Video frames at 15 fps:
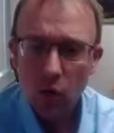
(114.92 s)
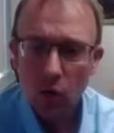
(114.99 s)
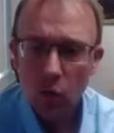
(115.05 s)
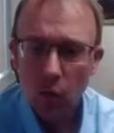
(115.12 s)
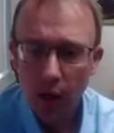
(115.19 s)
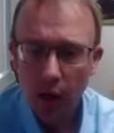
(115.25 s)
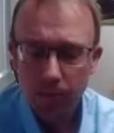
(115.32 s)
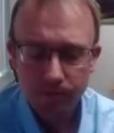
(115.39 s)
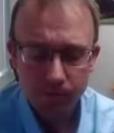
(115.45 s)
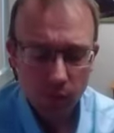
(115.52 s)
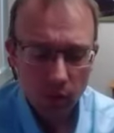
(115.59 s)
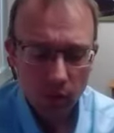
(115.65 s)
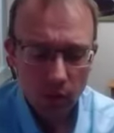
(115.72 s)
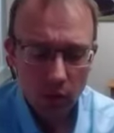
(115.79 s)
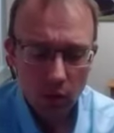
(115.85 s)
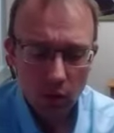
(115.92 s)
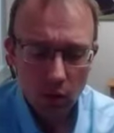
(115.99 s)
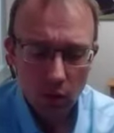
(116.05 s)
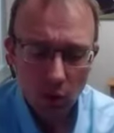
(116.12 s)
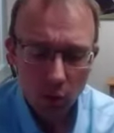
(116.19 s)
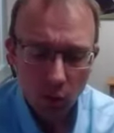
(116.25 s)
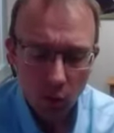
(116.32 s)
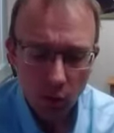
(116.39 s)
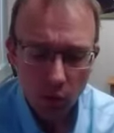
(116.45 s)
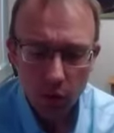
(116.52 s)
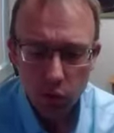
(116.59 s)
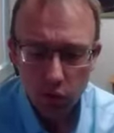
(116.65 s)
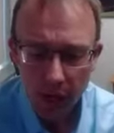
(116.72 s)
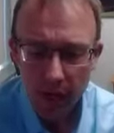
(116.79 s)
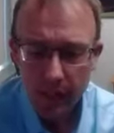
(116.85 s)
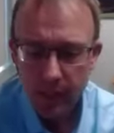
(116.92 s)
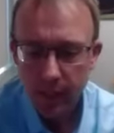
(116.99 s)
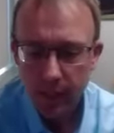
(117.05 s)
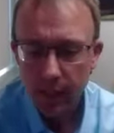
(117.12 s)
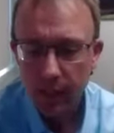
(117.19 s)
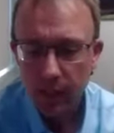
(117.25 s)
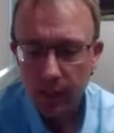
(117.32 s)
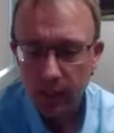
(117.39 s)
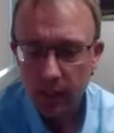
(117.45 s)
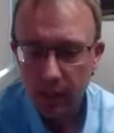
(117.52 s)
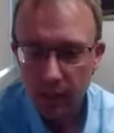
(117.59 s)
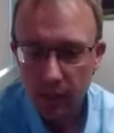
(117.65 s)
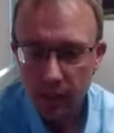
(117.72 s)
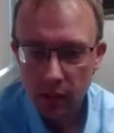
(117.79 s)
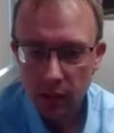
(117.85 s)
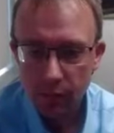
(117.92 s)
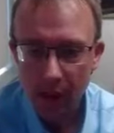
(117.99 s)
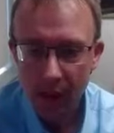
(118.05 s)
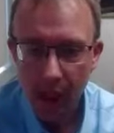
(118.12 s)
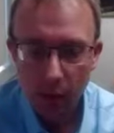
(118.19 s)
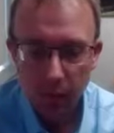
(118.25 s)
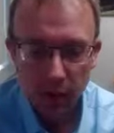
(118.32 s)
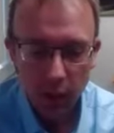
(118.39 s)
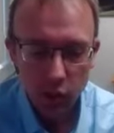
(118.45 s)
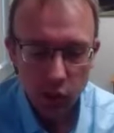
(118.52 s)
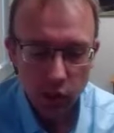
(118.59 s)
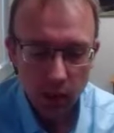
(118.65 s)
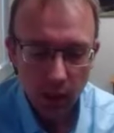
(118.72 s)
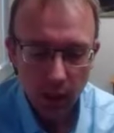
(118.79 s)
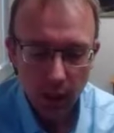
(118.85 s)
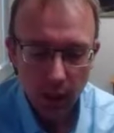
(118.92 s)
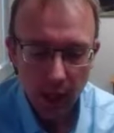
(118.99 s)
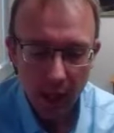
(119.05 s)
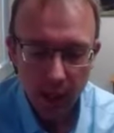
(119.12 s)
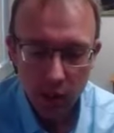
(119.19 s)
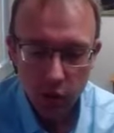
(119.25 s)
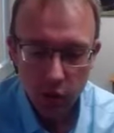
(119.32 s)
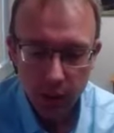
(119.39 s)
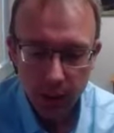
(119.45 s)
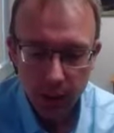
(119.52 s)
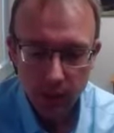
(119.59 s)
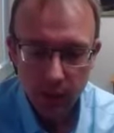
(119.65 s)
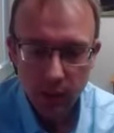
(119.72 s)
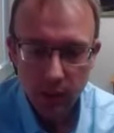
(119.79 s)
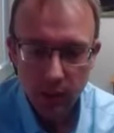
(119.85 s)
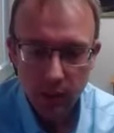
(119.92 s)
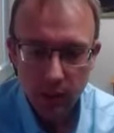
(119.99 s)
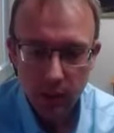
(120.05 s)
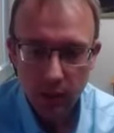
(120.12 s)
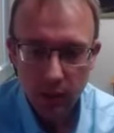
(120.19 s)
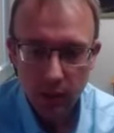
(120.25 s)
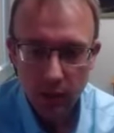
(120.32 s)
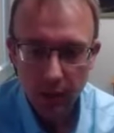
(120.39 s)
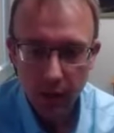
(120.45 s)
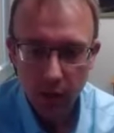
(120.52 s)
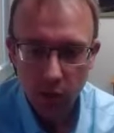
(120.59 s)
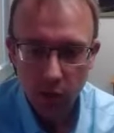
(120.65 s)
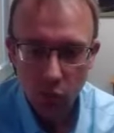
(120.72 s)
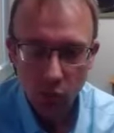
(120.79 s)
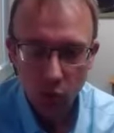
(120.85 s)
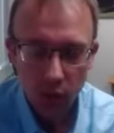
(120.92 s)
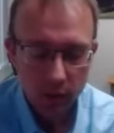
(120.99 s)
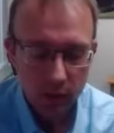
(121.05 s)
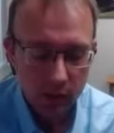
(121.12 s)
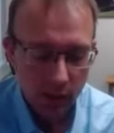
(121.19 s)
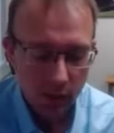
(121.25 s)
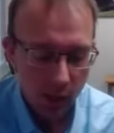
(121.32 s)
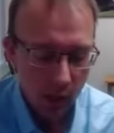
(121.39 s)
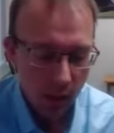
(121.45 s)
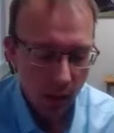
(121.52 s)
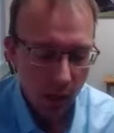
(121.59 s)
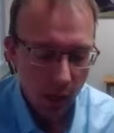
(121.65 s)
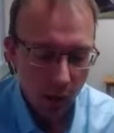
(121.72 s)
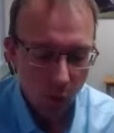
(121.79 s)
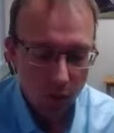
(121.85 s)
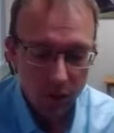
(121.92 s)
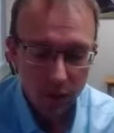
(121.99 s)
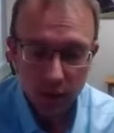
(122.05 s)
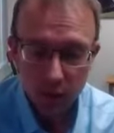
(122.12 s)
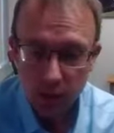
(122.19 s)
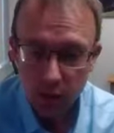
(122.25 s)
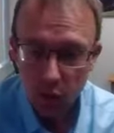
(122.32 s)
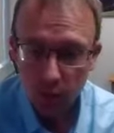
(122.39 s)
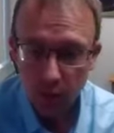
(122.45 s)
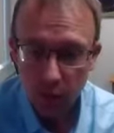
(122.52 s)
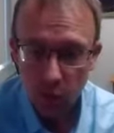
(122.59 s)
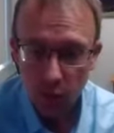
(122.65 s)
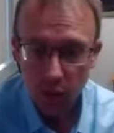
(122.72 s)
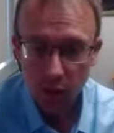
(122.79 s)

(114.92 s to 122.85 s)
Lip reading: when we tried to get a sense of how much energy the CT scanner was consuming, we